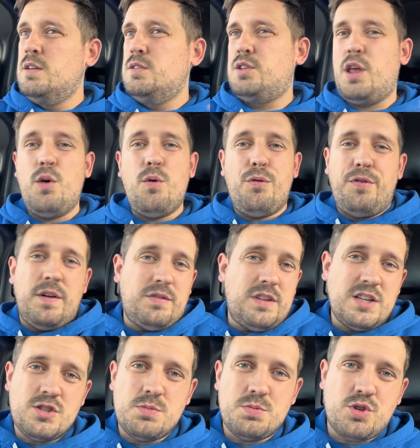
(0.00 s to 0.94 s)

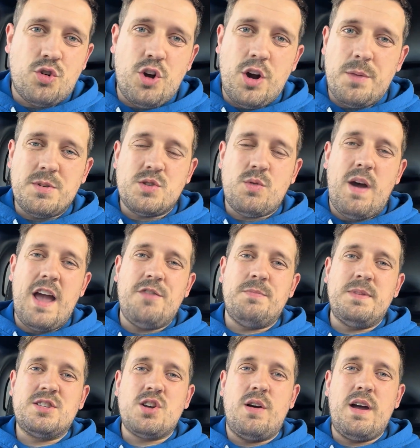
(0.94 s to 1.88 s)
250 subscribers away
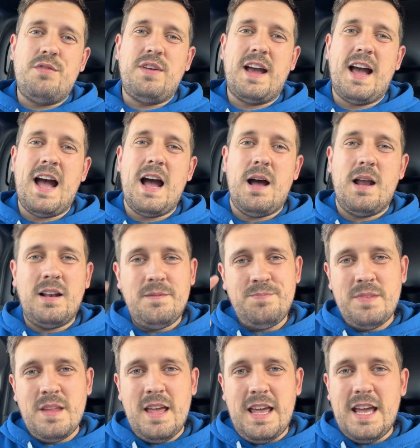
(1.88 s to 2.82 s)
from it. So if you can,
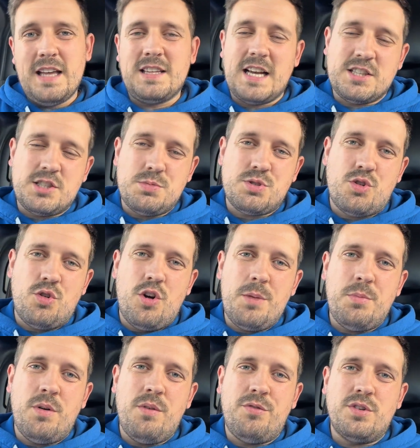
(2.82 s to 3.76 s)
hit that
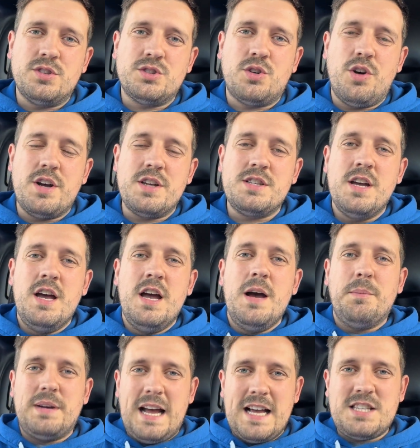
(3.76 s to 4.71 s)
subscribe button for us, guys.
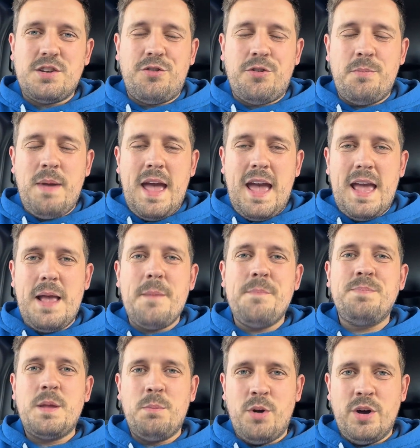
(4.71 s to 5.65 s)
But that's it from me.
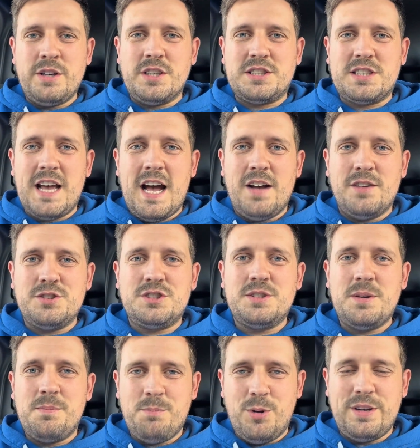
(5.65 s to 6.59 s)
Mind
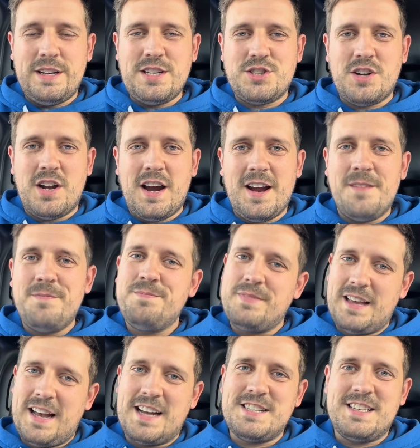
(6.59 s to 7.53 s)
yourselves. Mind each other.
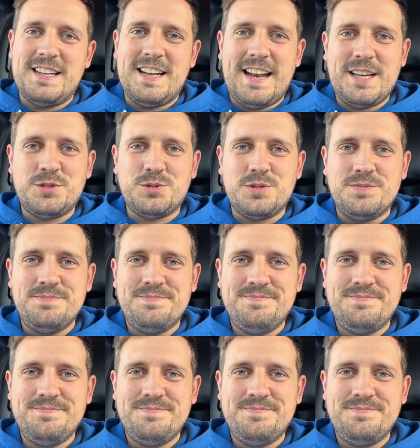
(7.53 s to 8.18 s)
Catch you in the next one.